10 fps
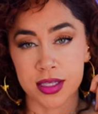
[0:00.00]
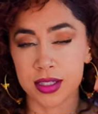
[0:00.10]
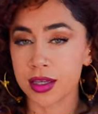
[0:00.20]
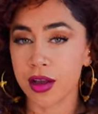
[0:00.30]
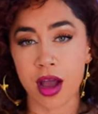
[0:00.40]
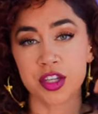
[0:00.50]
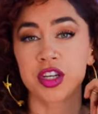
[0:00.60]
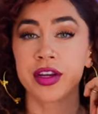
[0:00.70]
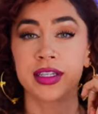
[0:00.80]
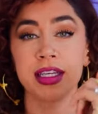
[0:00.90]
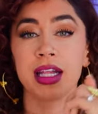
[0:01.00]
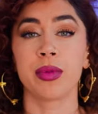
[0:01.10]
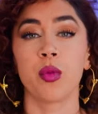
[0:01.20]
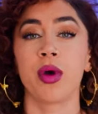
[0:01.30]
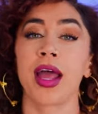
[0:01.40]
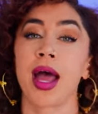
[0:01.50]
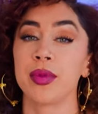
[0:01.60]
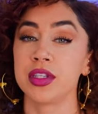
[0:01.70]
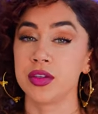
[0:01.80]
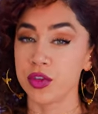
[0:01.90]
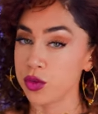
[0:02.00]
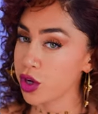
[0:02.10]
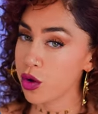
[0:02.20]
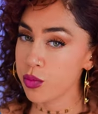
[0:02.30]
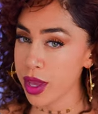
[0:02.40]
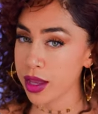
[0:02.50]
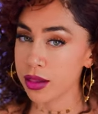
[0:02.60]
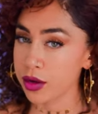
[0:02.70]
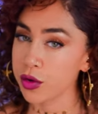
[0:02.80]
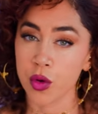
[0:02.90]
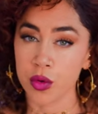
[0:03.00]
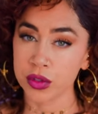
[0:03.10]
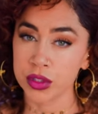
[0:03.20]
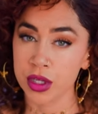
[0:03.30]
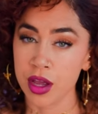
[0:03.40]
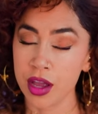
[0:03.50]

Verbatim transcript: This is a cautionary tale about what happens if you don't make clear goals.